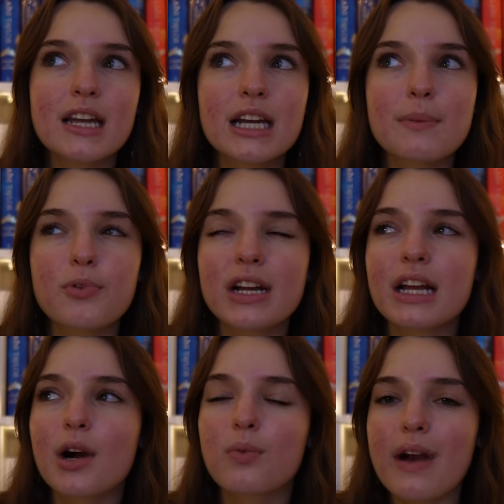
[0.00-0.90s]
ended up
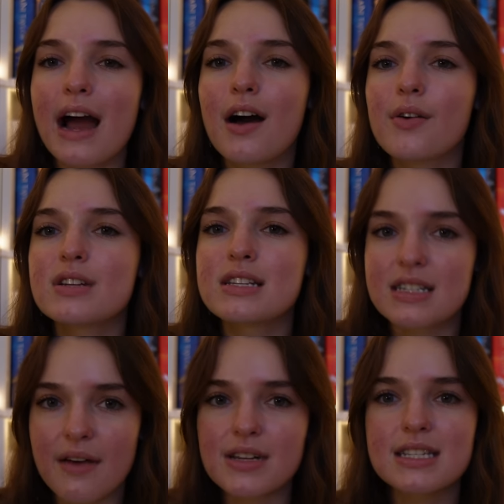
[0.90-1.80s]
reading around
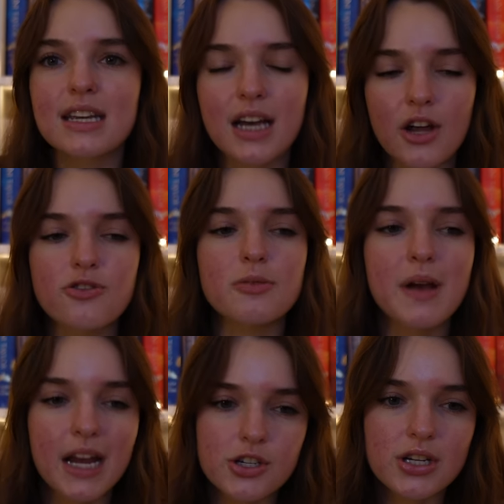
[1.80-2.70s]
1700
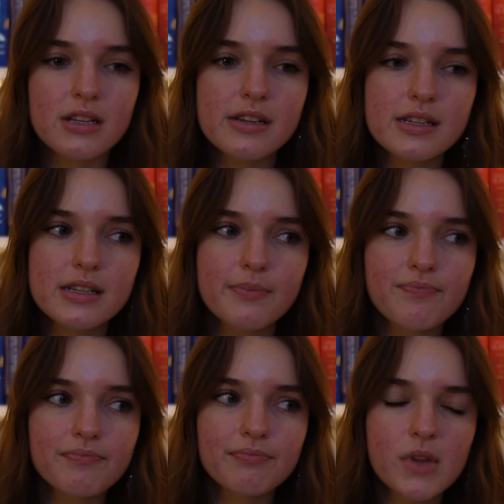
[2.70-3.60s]
pages,
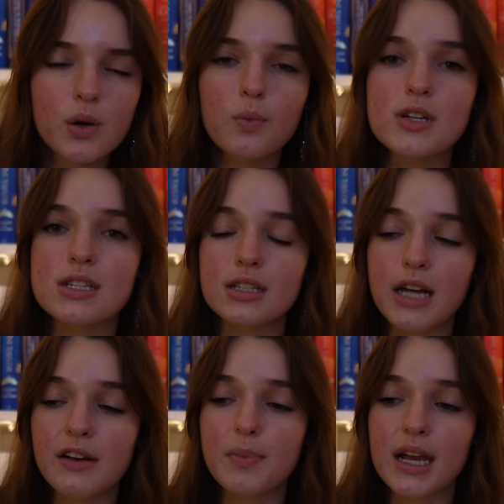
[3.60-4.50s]
which is a
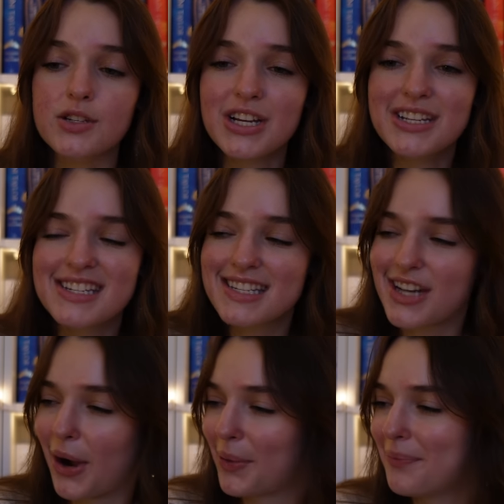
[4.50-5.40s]
lot of pages.
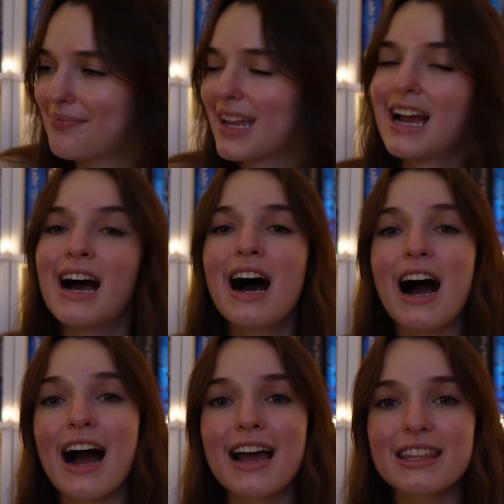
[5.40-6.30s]
So
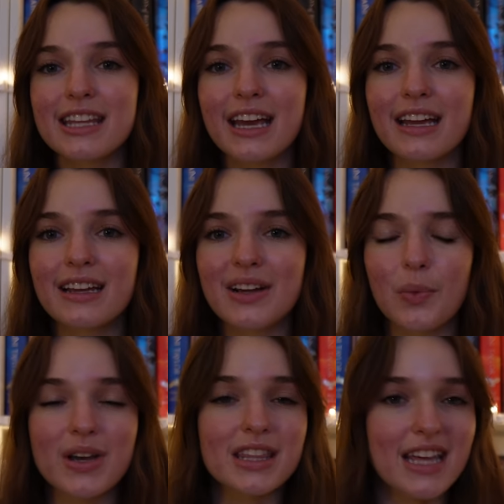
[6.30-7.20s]
I think
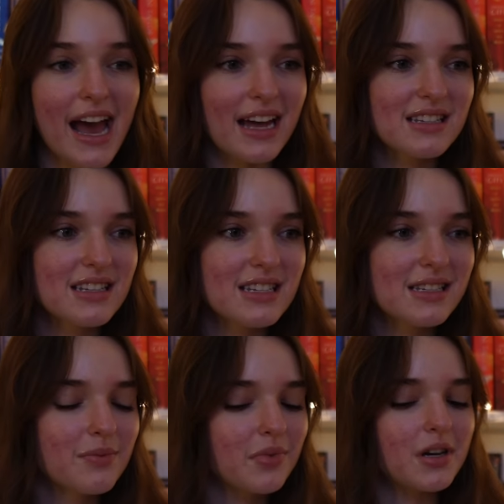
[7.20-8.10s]
with
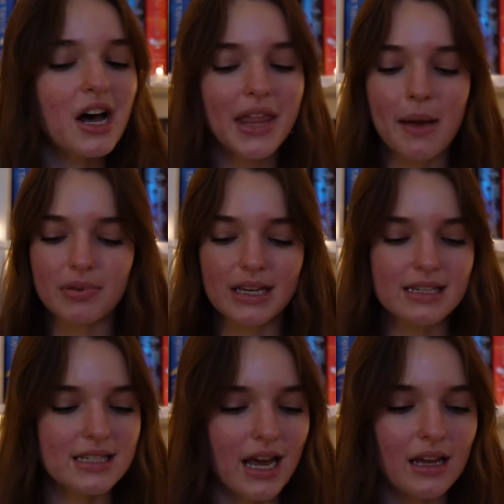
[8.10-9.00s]
all that being
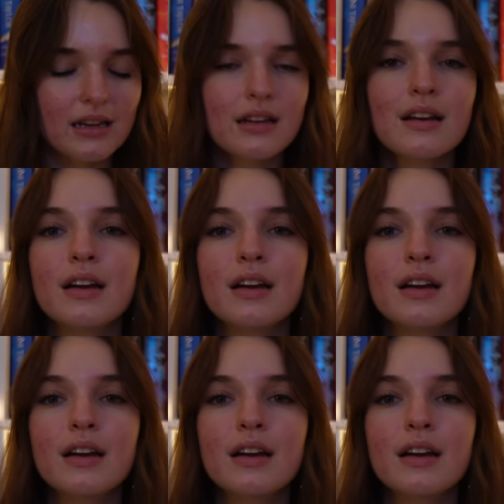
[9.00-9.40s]
said,